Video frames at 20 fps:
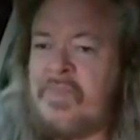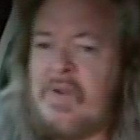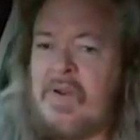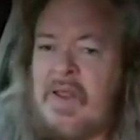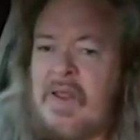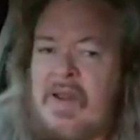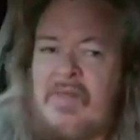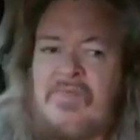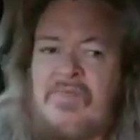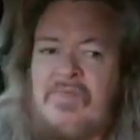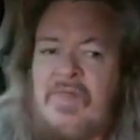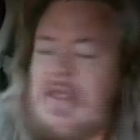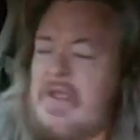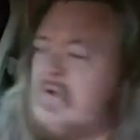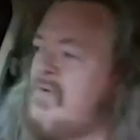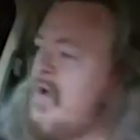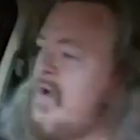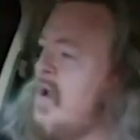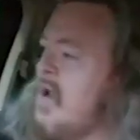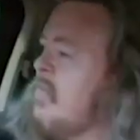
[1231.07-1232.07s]
God, I feel like
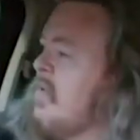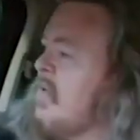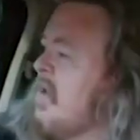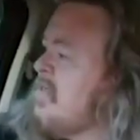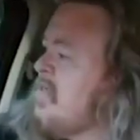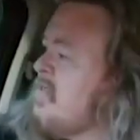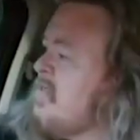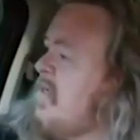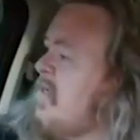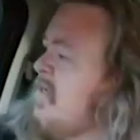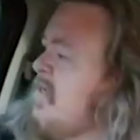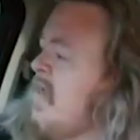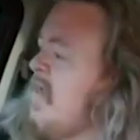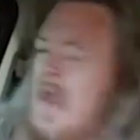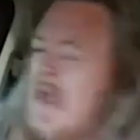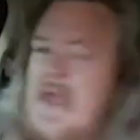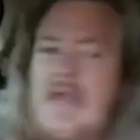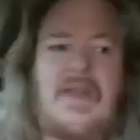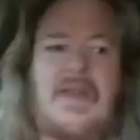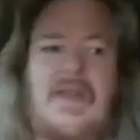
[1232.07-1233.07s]
crying when I say it.
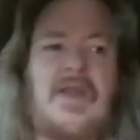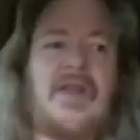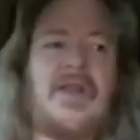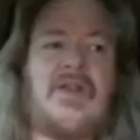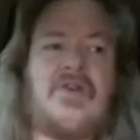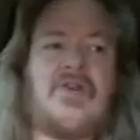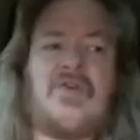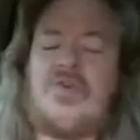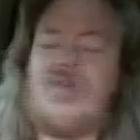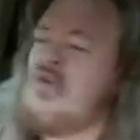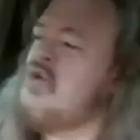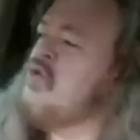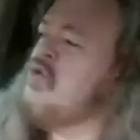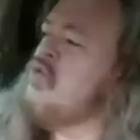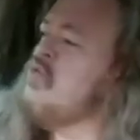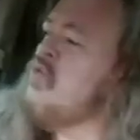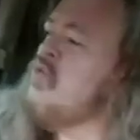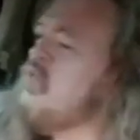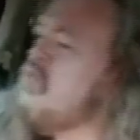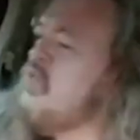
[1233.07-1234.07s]
I need you.